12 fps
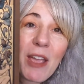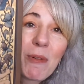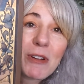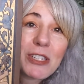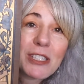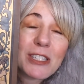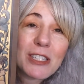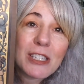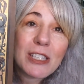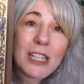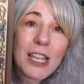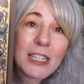were
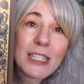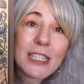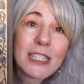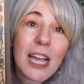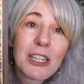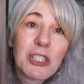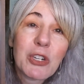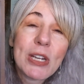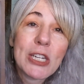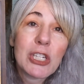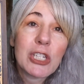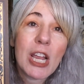just in such
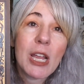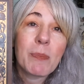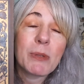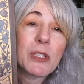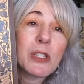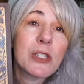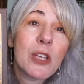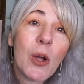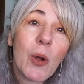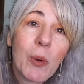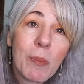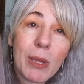great shape,
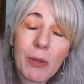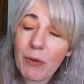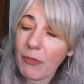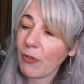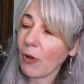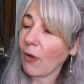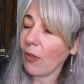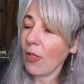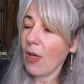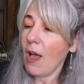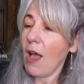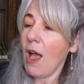so beautiful.
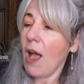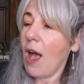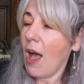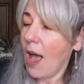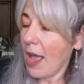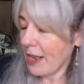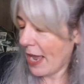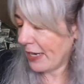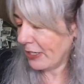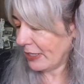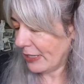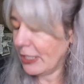I
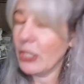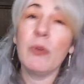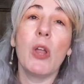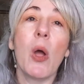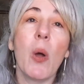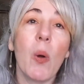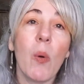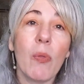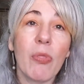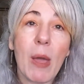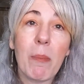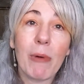just, you know
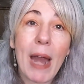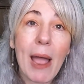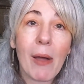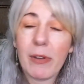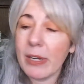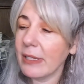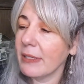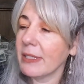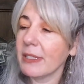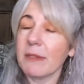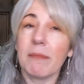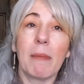that brown
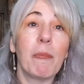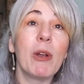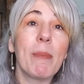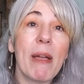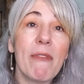is one of my